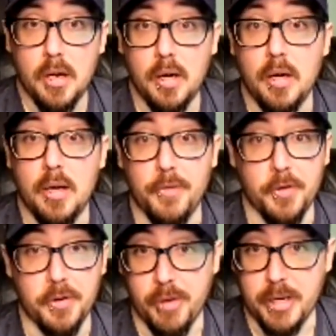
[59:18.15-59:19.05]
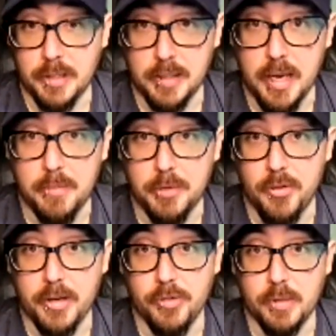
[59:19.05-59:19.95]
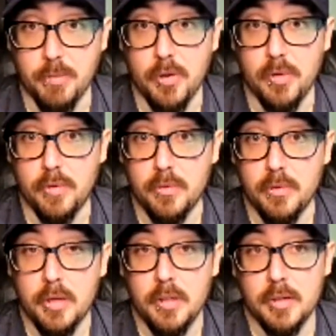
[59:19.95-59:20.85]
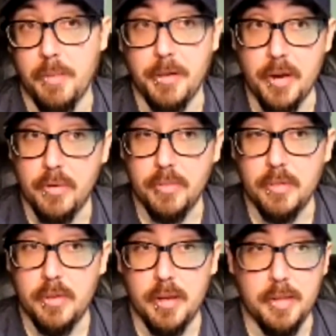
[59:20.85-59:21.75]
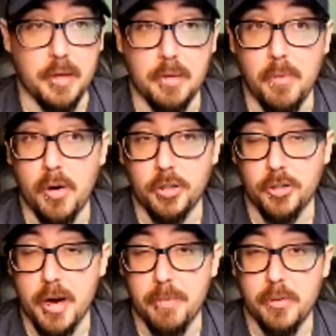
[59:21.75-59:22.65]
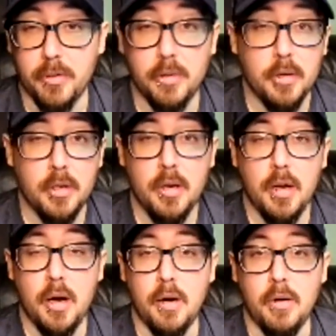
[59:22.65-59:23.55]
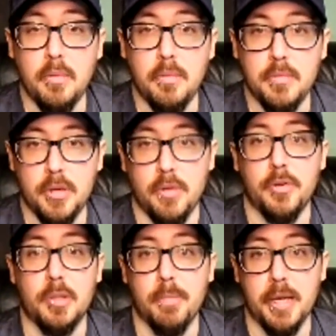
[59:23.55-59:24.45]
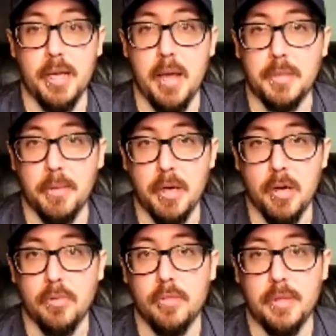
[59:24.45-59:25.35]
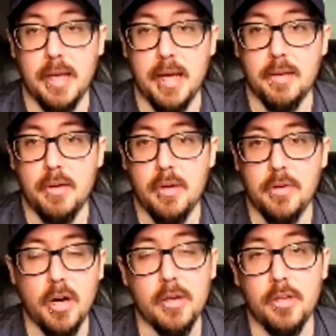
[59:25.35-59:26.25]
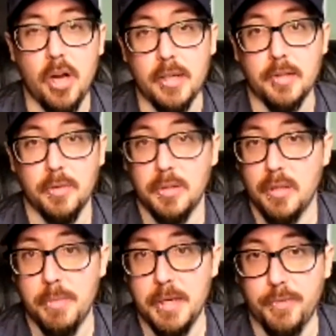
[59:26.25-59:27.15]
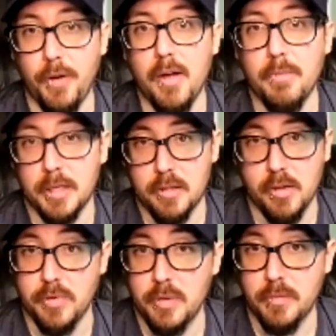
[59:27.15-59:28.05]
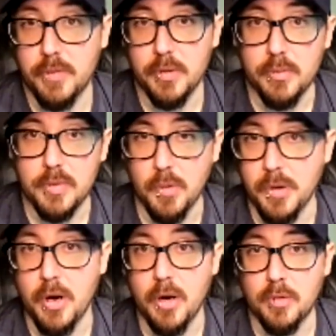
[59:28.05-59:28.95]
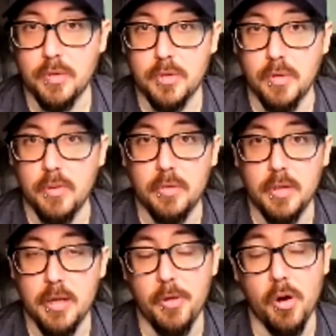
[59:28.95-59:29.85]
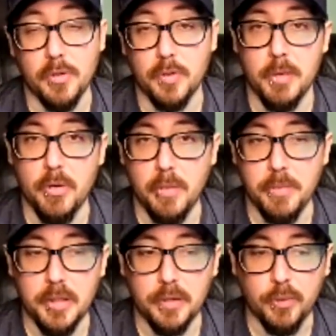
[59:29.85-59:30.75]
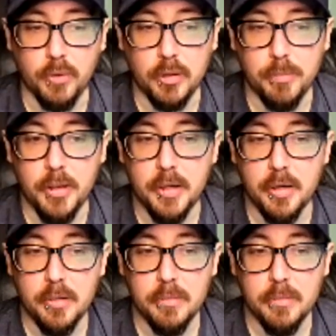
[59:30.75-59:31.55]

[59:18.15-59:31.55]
If you're into racing games, Gran Turismo is coming out, I think, in March or April. There's some big games coming out that not exclusive to PS5, but exclusive to Sony consoles. So they'll also be out on PS4. But